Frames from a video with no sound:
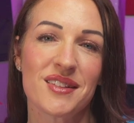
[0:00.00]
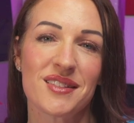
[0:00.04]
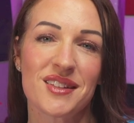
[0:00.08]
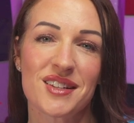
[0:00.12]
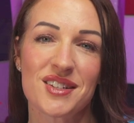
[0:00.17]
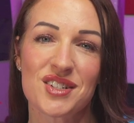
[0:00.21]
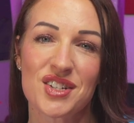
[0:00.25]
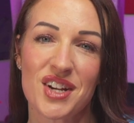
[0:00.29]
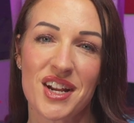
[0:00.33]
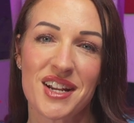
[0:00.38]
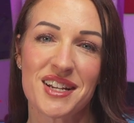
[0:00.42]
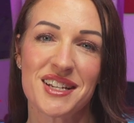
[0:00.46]
the
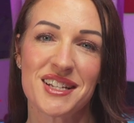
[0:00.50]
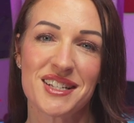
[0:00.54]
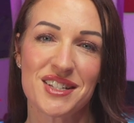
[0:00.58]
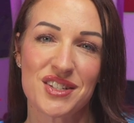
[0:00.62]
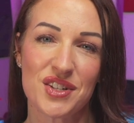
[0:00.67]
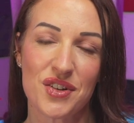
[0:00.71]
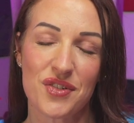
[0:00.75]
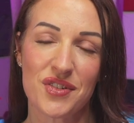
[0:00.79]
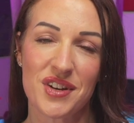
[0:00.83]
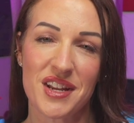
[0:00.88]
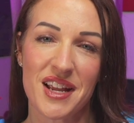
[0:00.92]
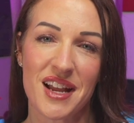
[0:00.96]
Chinese
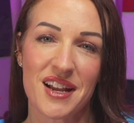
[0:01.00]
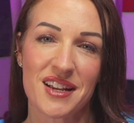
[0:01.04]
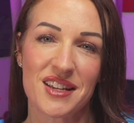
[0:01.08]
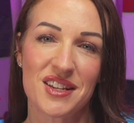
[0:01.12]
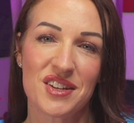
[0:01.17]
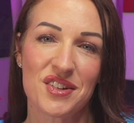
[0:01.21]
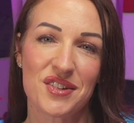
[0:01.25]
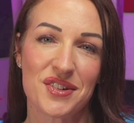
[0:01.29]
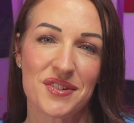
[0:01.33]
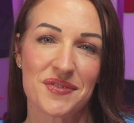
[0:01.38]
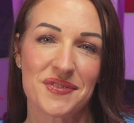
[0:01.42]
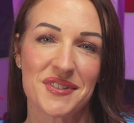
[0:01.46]
Zodiac
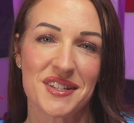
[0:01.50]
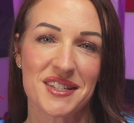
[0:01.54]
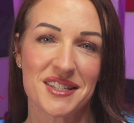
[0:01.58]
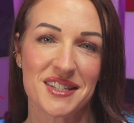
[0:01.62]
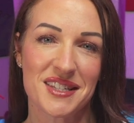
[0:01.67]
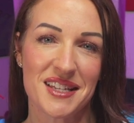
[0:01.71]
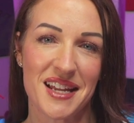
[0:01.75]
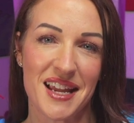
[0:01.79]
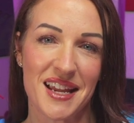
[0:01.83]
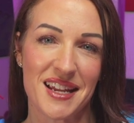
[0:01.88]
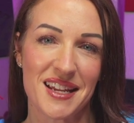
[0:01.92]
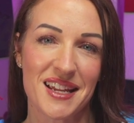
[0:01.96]
Year of the
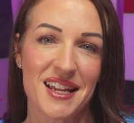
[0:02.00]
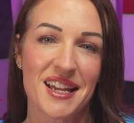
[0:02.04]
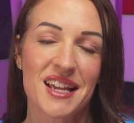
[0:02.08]
Snake.